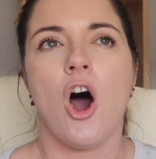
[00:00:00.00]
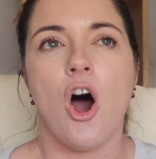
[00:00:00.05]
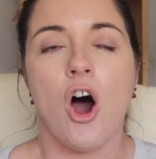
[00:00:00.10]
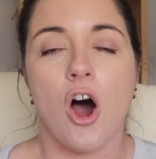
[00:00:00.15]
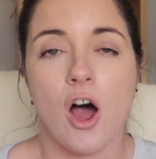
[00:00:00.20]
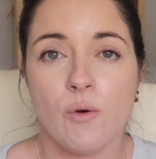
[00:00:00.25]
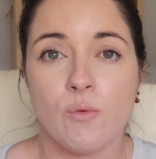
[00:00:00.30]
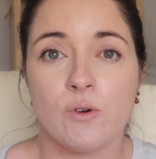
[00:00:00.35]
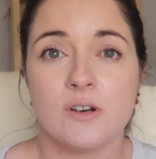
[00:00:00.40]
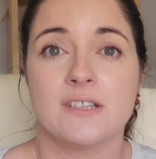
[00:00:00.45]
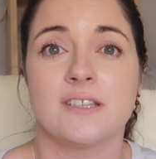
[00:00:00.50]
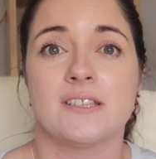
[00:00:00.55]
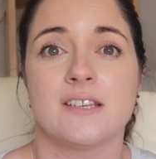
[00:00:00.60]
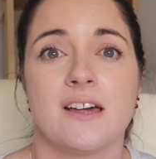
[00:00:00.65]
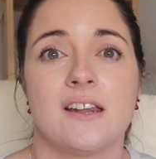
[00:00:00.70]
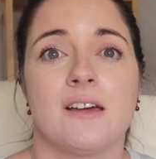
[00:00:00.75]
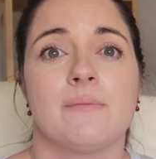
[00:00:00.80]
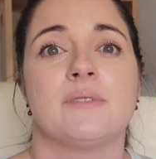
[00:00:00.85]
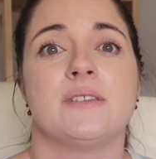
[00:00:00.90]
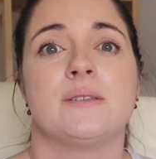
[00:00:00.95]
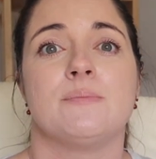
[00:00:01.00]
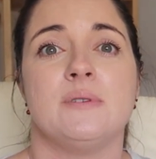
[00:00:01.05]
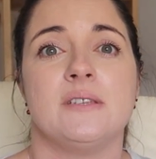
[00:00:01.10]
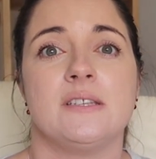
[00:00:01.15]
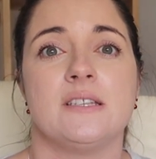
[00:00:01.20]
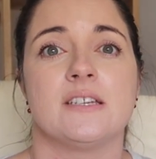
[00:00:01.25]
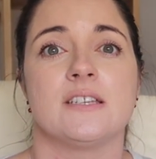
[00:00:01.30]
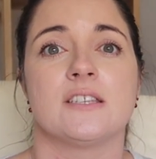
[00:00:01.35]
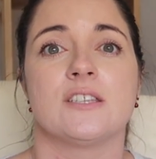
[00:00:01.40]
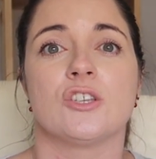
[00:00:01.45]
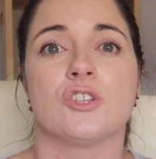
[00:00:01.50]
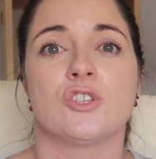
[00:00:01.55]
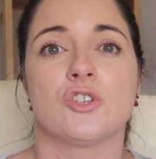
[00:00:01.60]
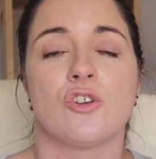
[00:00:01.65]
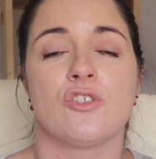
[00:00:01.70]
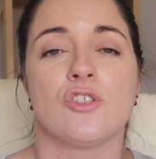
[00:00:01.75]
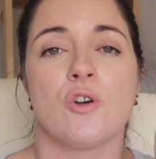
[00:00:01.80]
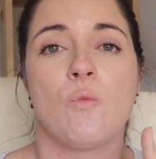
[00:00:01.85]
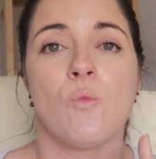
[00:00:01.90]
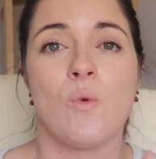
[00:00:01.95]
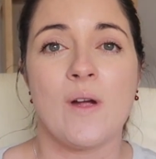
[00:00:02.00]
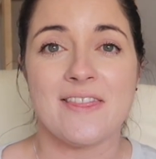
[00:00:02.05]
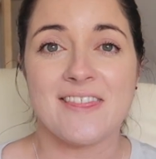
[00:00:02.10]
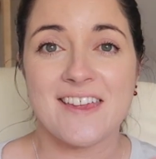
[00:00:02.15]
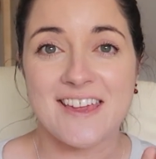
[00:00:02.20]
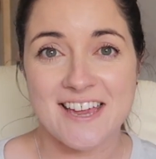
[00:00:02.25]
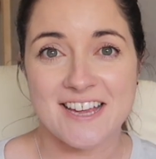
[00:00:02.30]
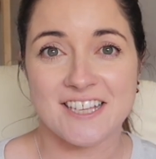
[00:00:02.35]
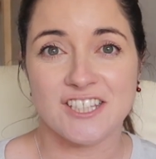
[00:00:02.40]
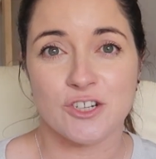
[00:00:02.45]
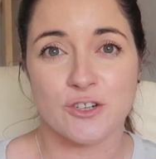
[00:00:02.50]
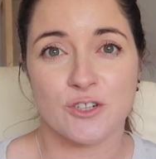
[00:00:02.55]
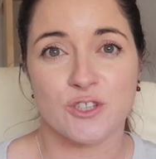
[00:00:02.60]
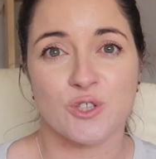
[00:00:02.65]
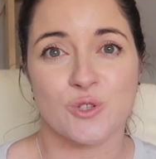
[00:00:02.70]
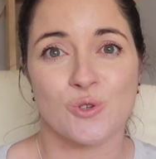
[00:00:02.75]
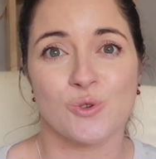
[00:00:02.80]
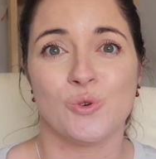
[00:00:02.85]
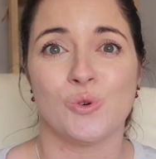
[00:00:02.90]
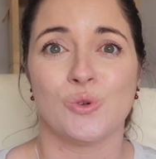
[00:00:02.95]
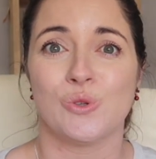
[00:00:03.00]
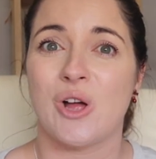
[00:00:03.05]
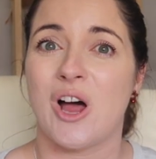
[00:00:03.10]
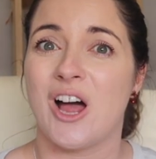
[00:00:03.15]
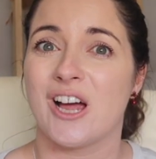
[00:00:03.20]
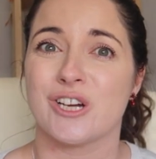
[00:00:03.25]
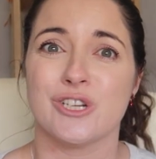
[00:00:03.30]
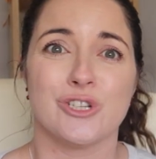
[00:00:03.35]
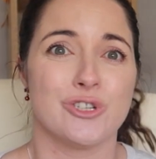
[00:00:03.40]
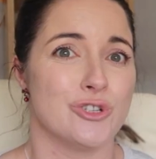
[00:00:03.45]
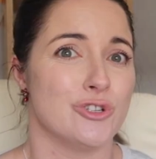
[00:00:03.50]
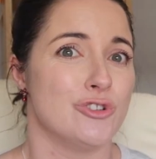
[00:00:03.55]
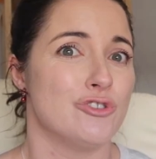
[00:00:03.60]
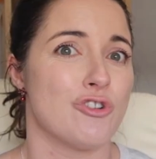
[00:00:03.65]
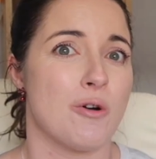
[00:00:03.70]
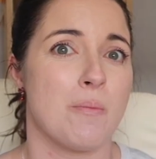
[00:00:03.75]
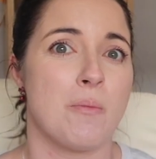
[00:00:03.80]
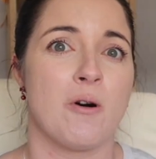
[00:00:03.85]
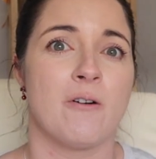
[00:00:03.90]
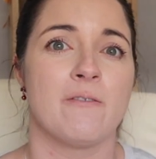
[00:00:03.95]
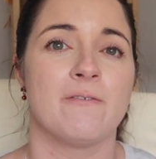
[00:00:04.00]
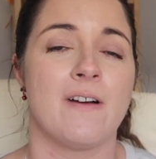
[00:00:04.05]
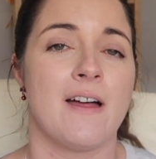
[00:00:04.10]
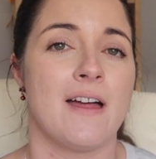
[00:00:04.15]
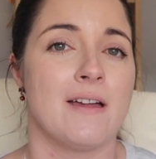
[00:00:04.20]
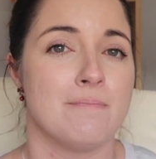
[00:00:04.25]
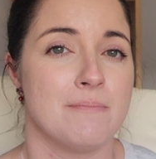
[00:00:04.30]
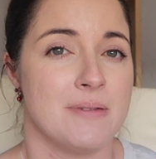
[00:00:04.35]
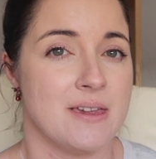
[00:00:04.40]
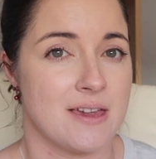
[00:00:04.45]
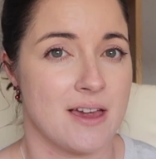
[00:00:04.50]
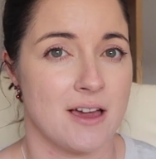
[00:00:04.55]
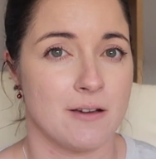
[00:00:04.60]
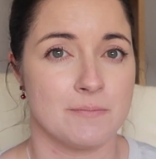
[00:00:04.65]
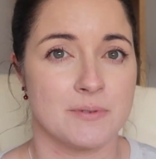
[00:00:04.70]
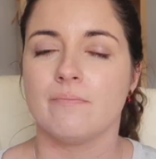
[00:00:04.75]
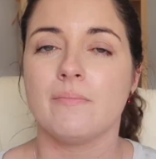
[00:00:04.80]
I want to start up this business so that when the kids are at school, I can do drop off and pick up.